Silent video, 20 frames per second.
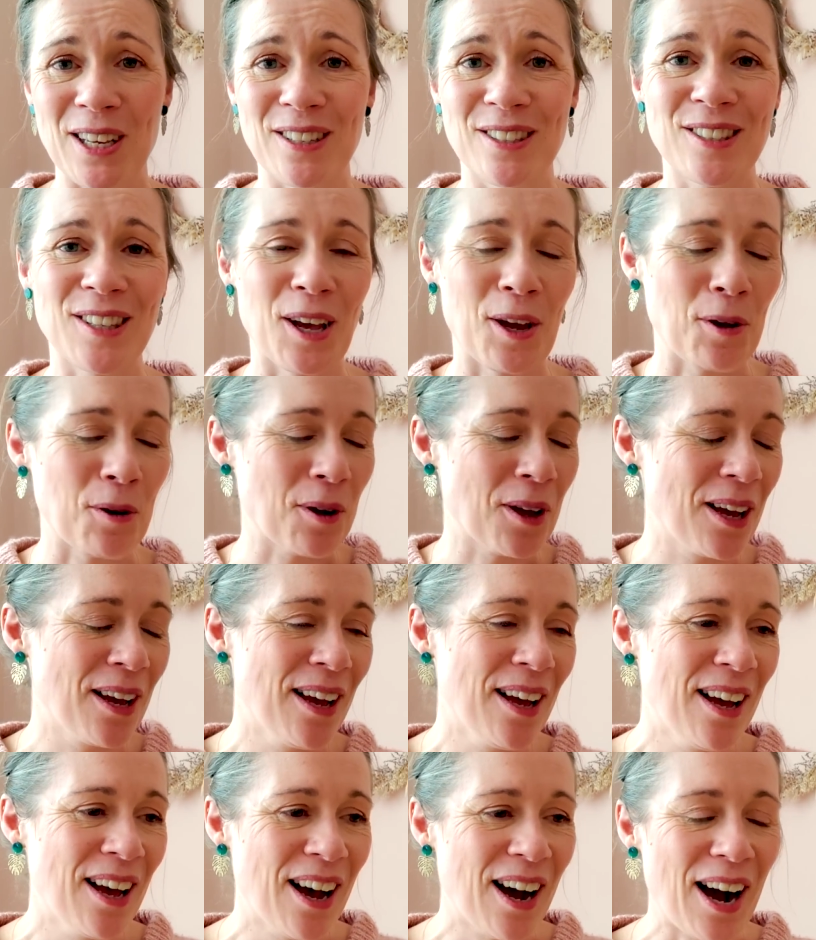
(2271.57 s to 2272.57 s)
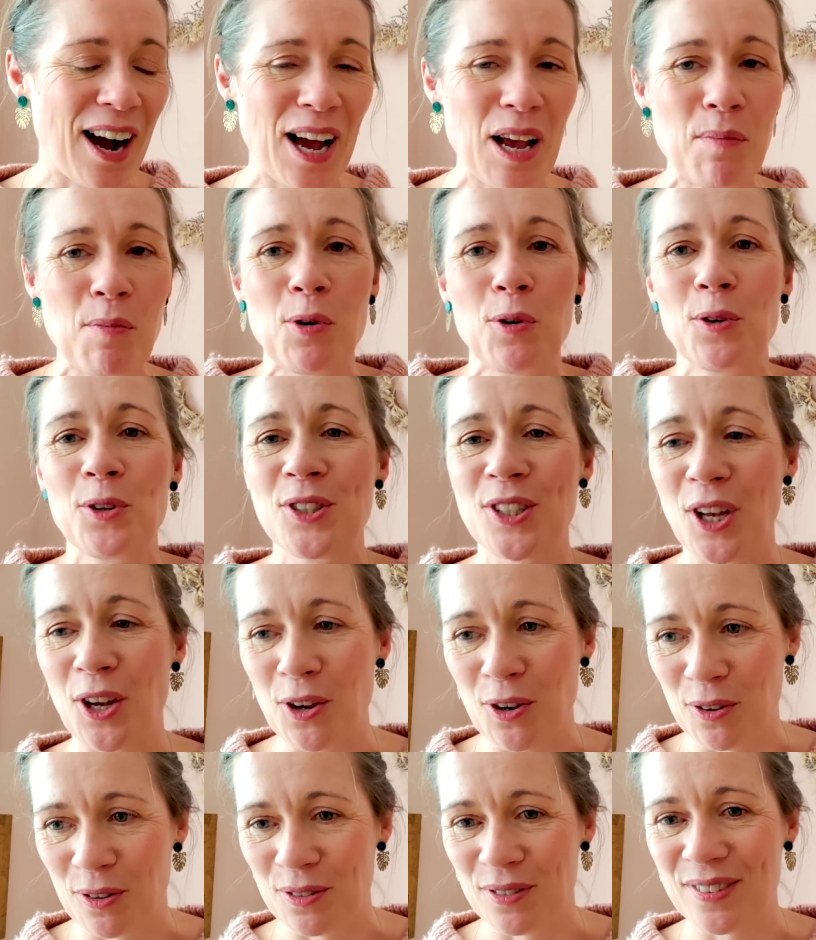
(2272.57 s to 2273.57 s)
So I am
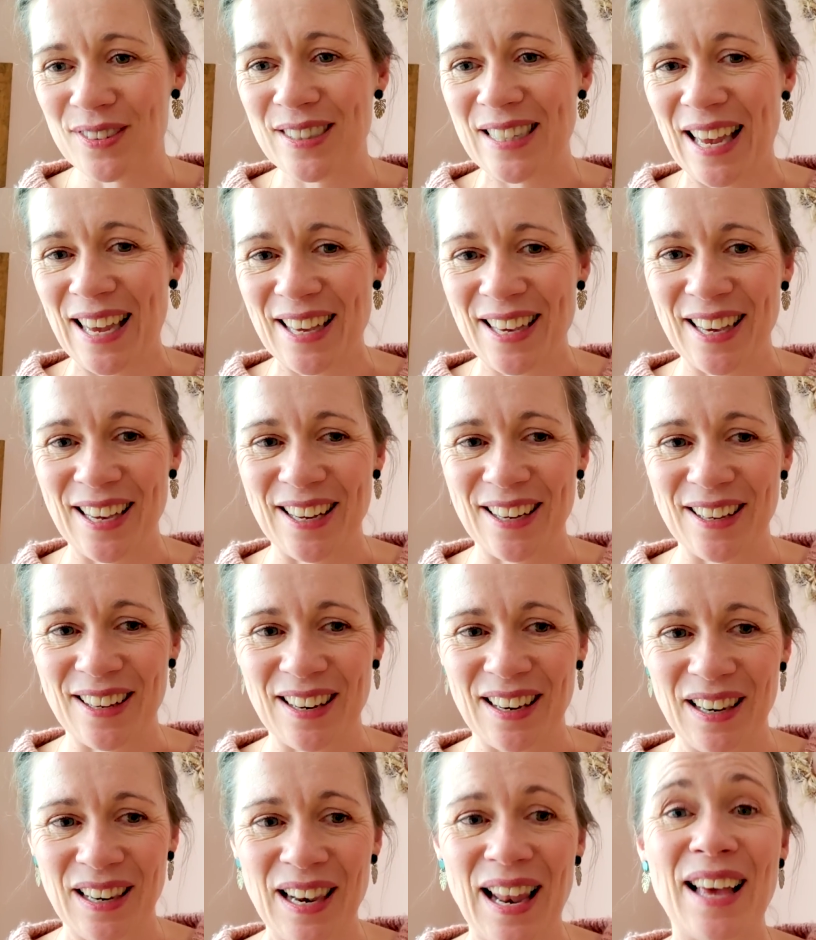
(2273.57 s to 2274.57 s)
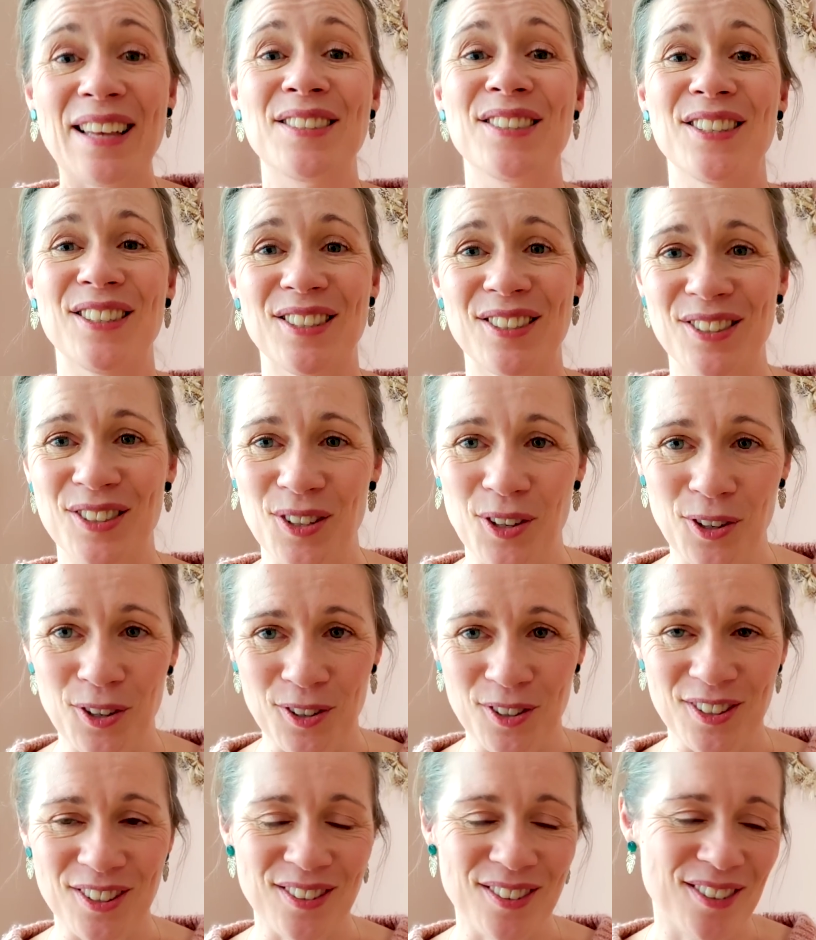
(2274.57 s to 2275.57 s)
also taking lessons
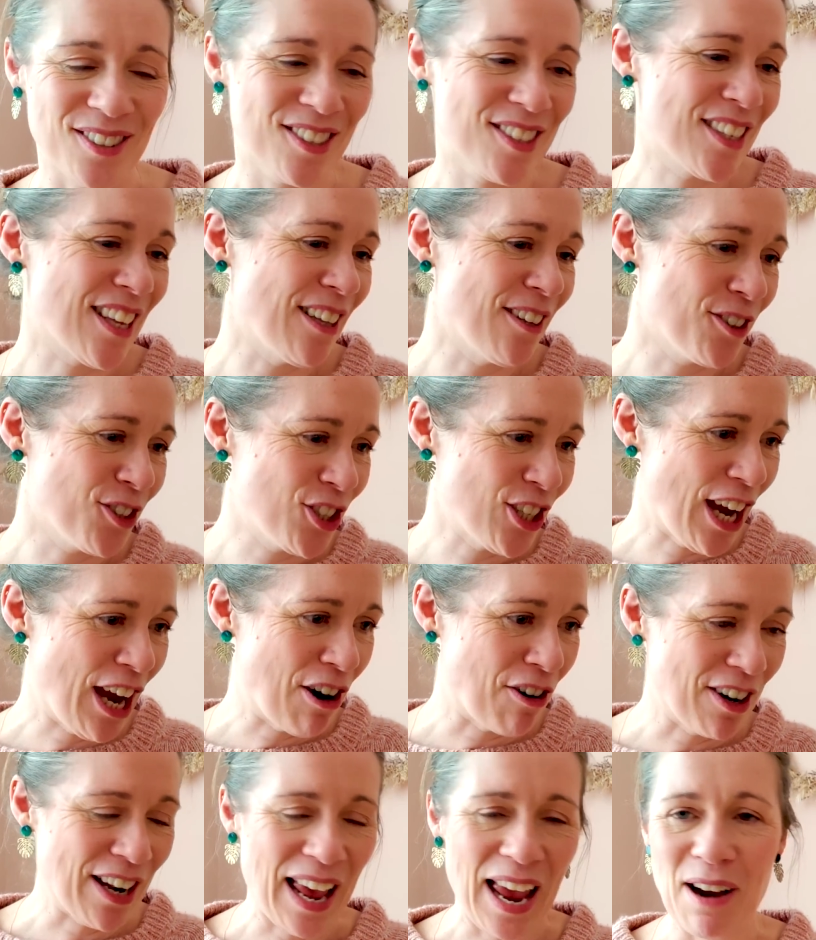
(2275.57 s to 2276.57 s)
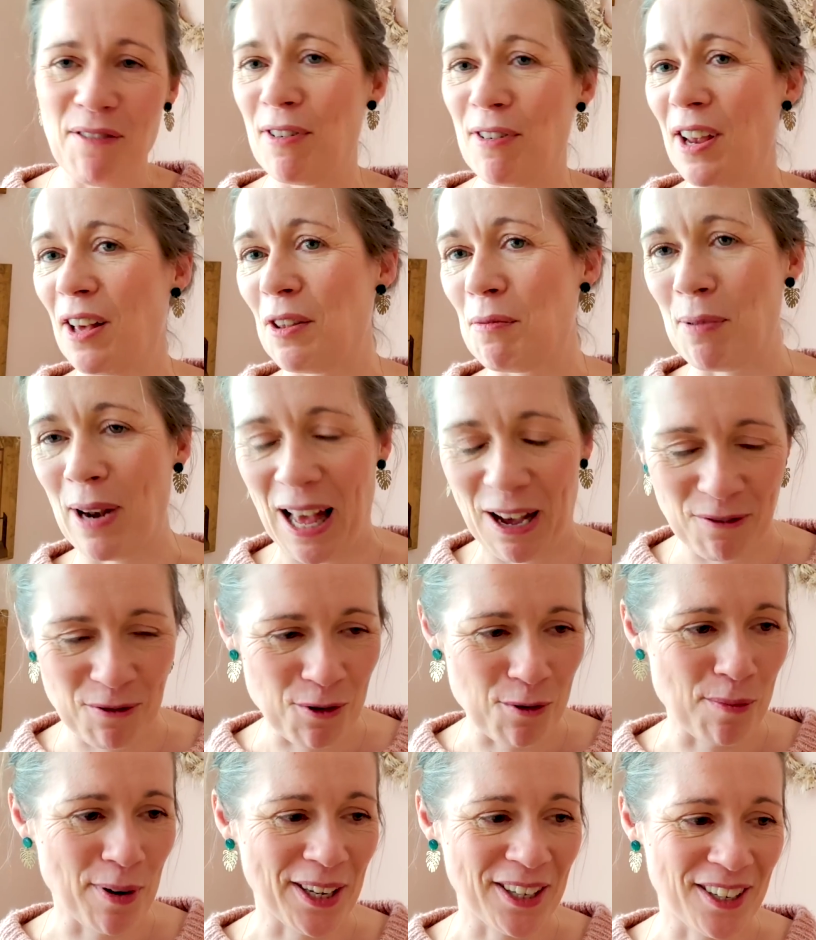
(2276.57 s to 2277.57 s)
on Skillshare and every other
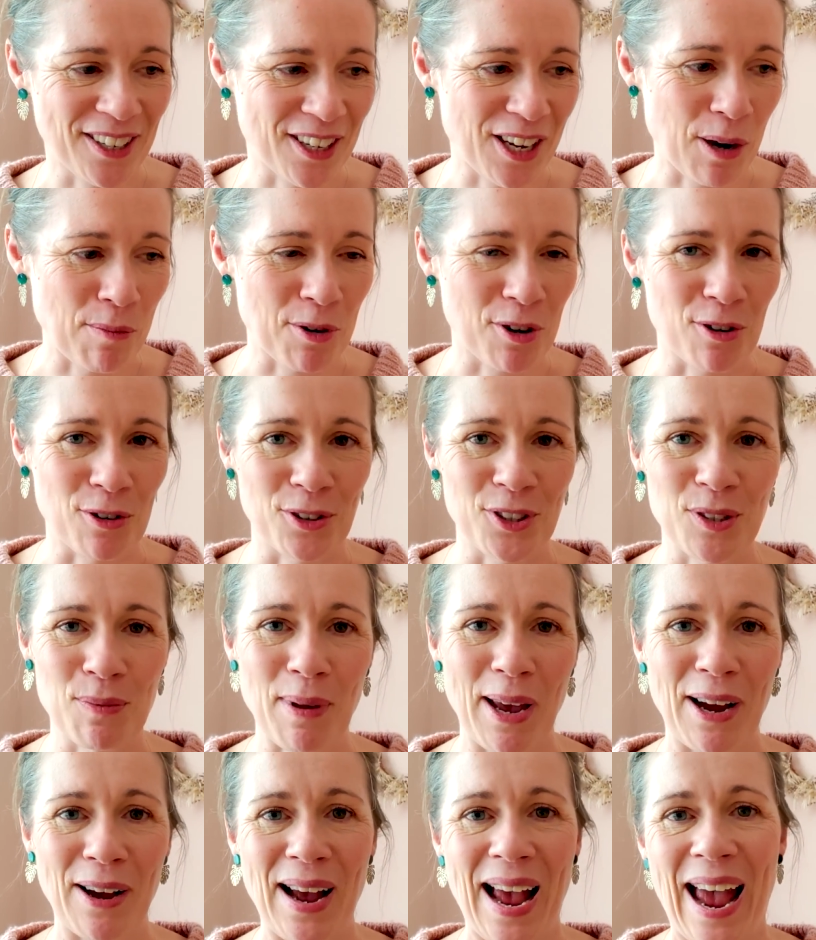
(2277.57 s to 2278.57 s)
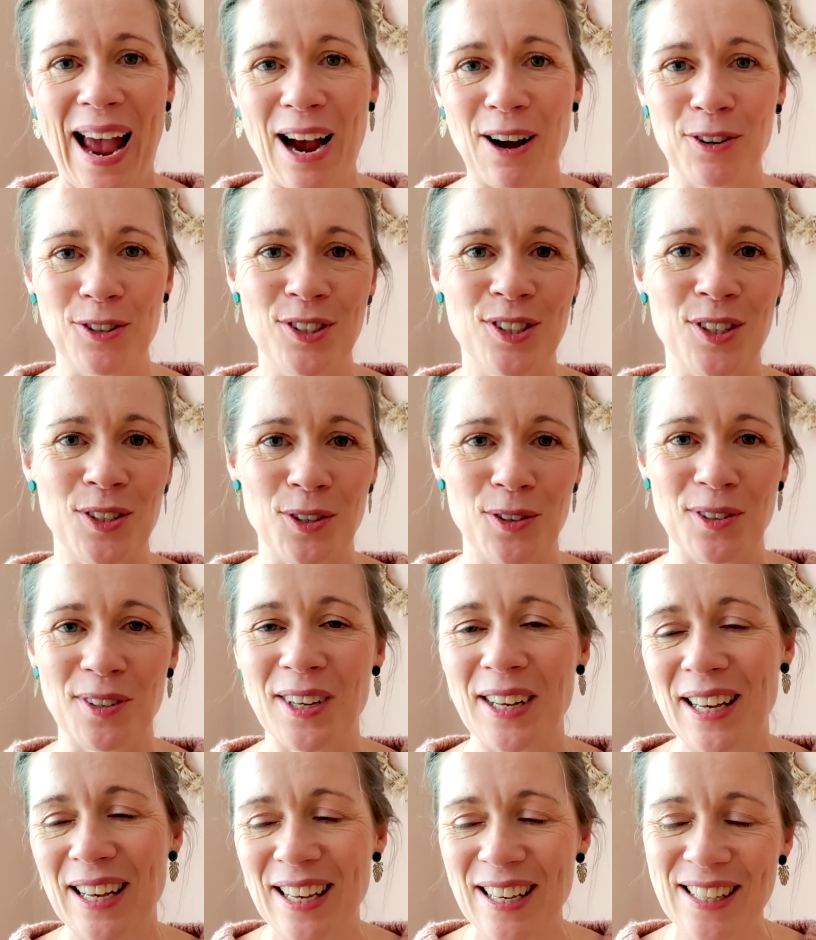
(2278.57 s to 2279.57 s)
platform I can come across about how to
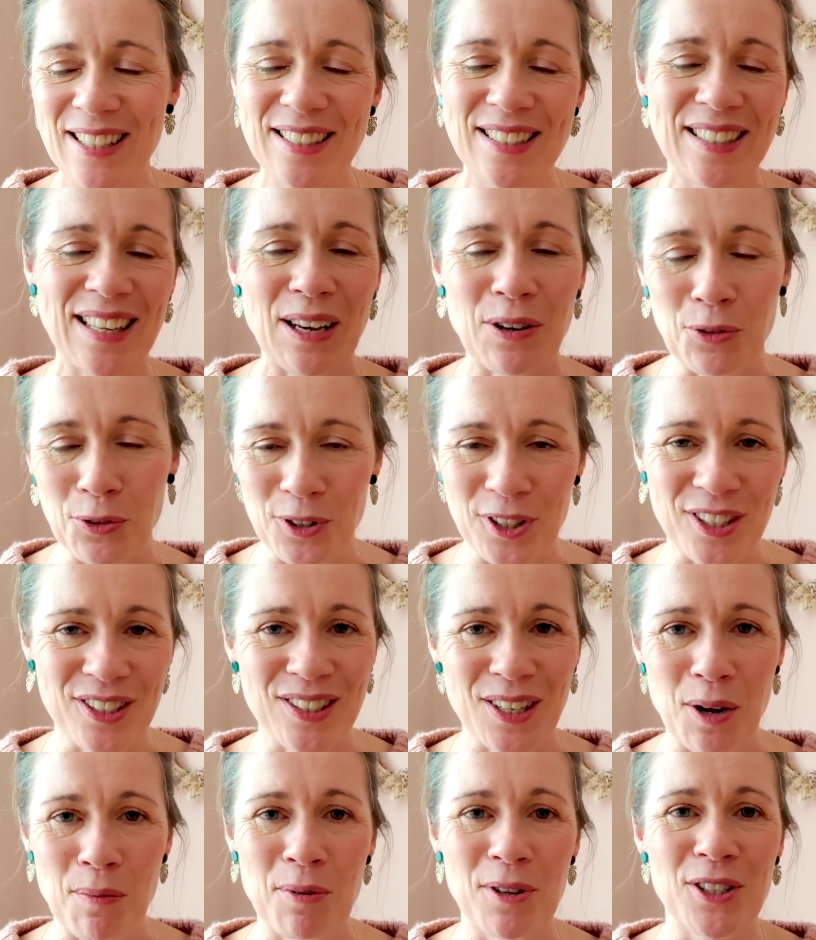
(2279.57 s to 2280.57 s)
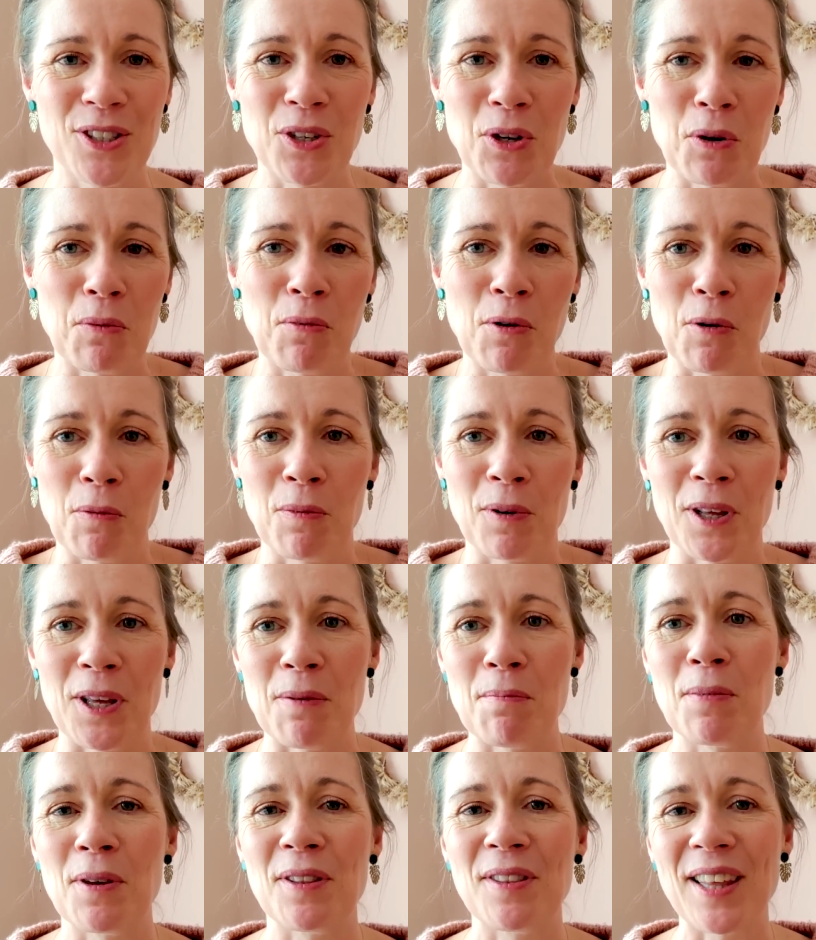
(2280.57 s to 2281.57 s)
set all this up and do it properly.
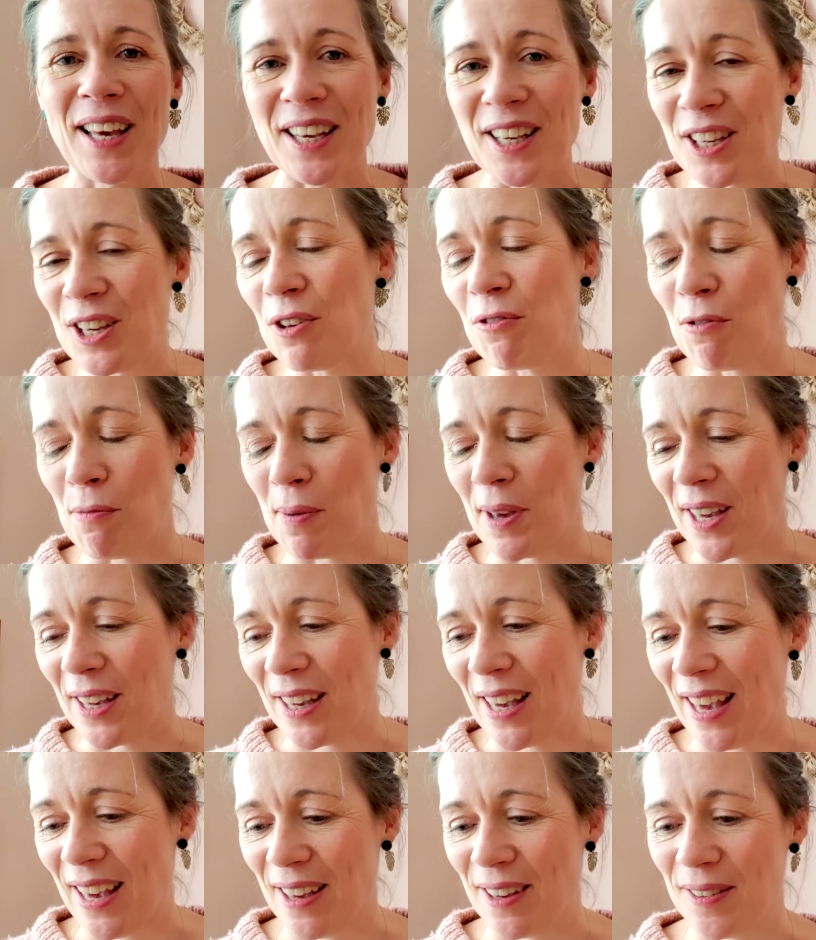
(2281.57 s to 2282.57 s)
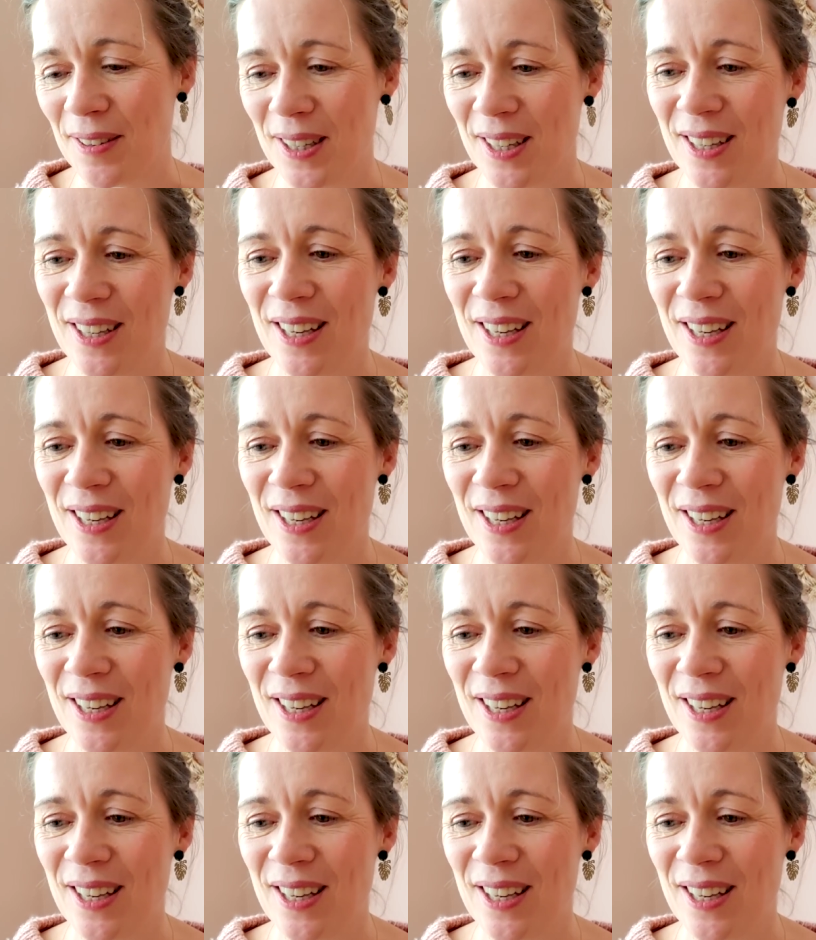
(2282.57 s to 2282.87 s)
But thank you for being here.